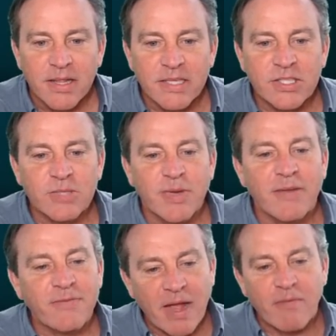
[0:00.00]
This is
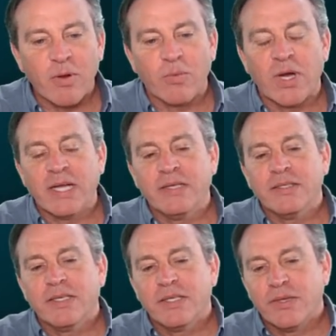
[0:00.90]
my favorite one.
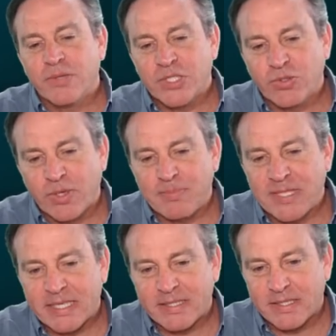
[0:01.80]
It was
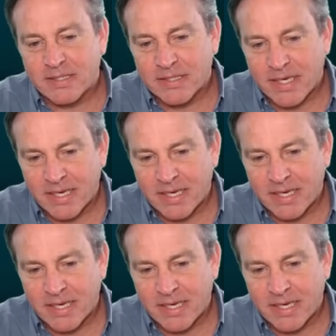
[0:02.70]
Cryptics.